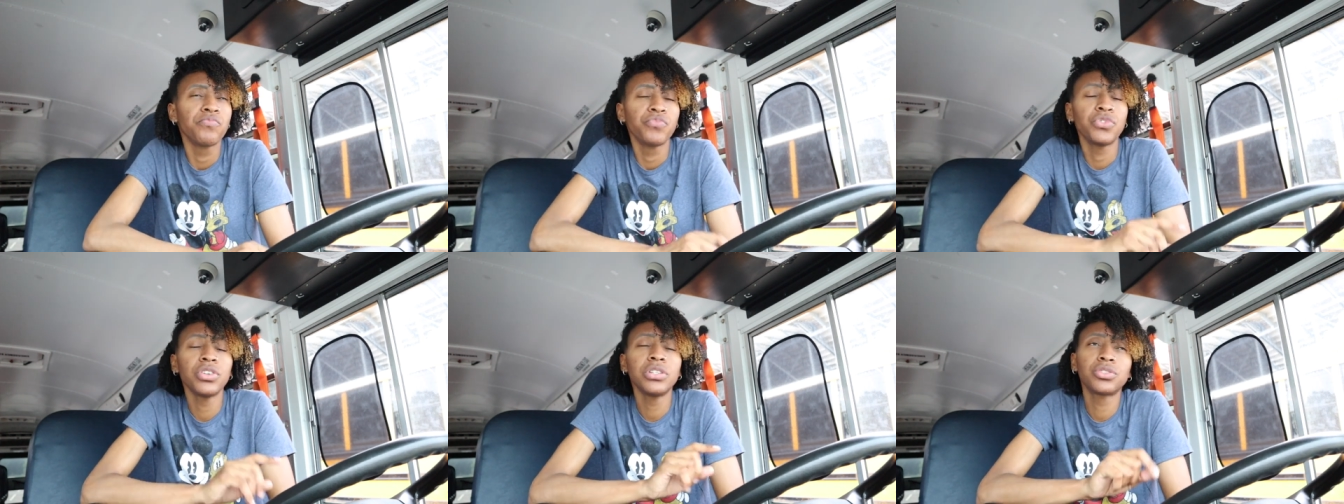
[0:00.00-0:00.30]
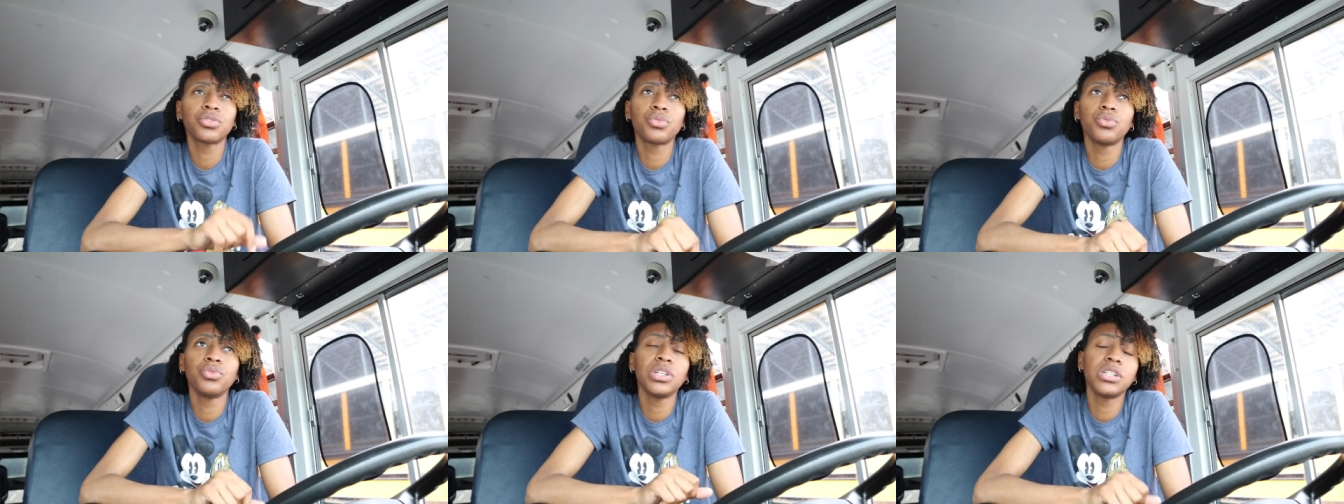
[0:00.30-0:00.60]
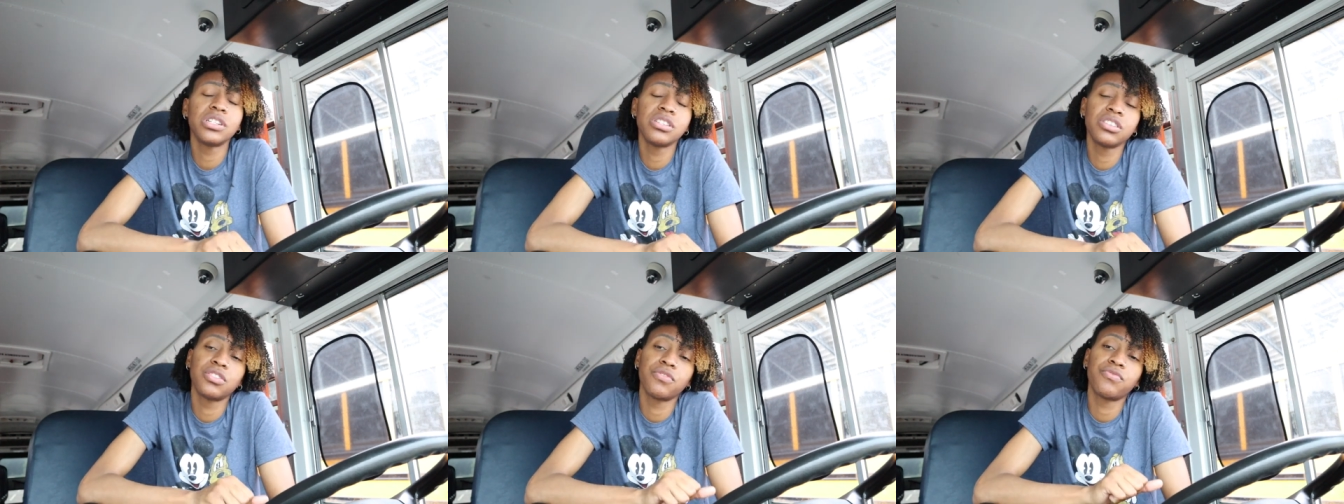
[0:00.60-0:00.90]
this school
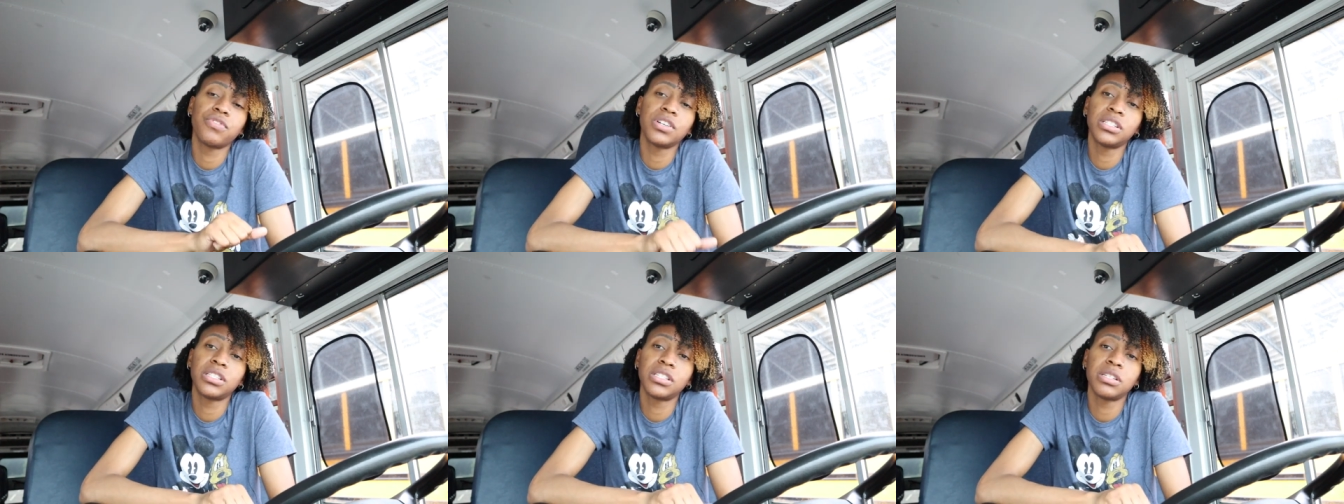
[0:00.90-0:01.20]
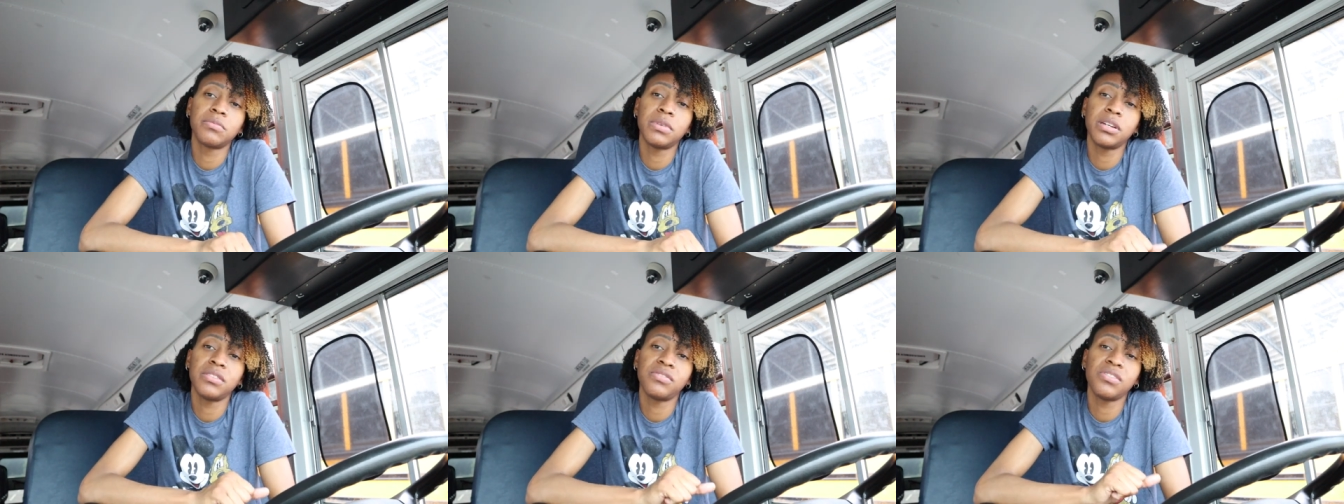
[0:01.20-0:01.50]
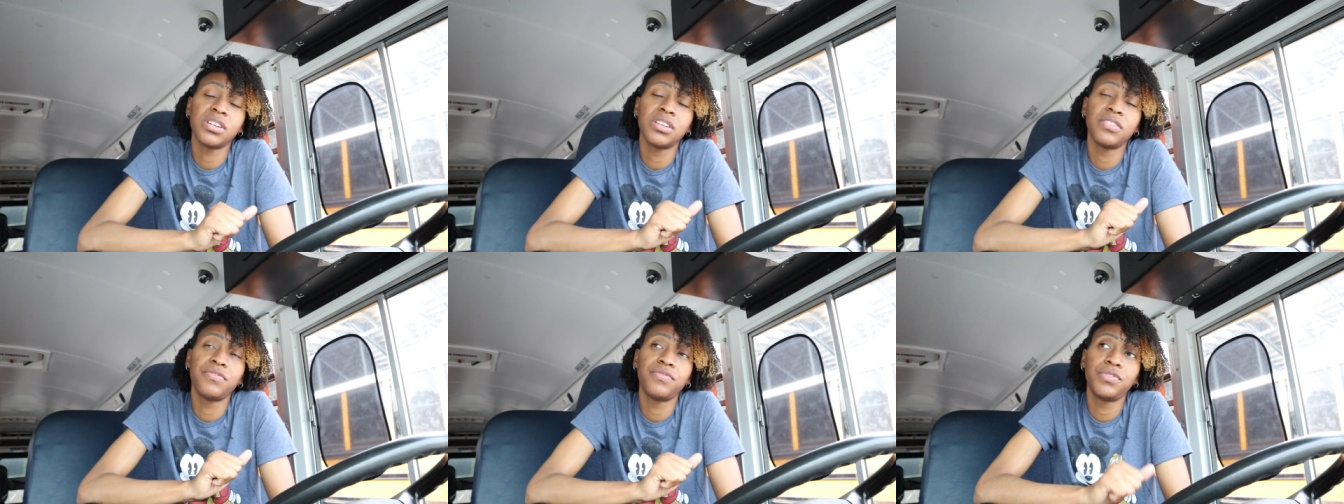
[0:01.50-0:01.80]
year is the first time I've
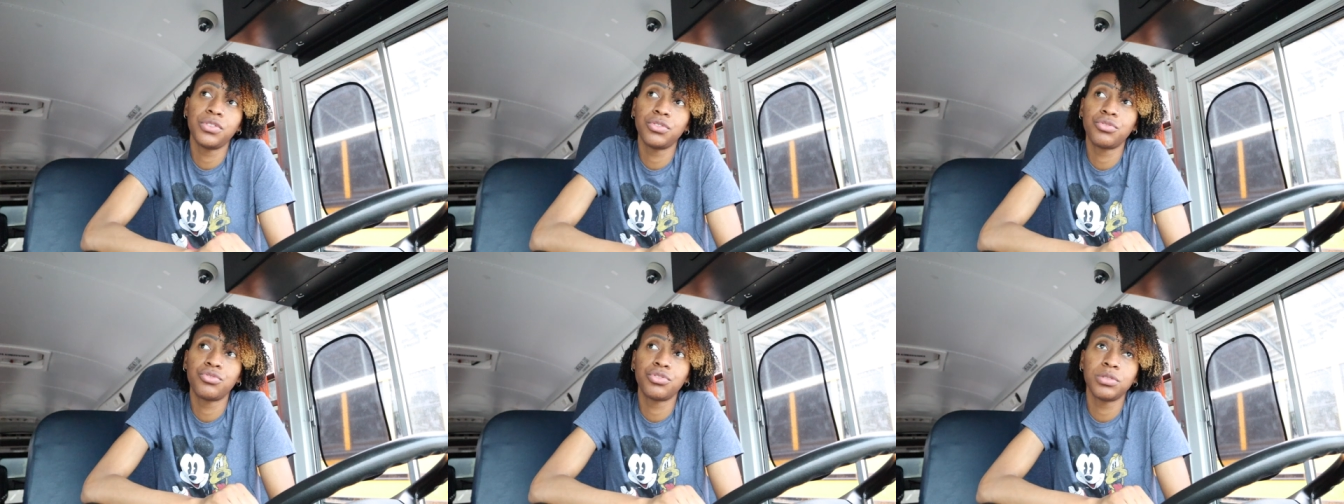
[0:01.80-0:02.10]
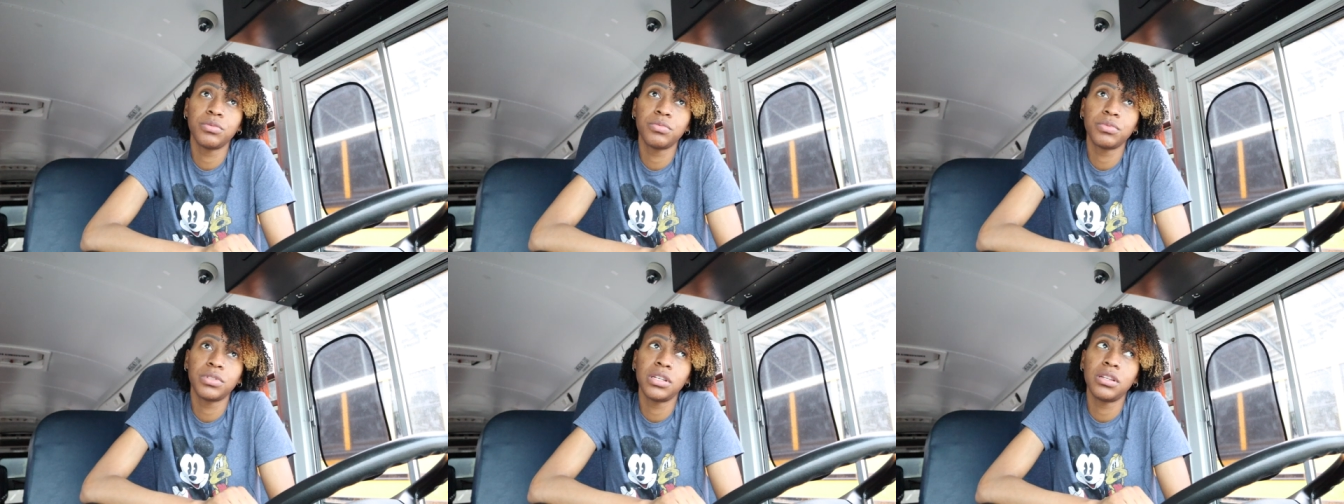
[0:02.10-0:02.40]
done field trips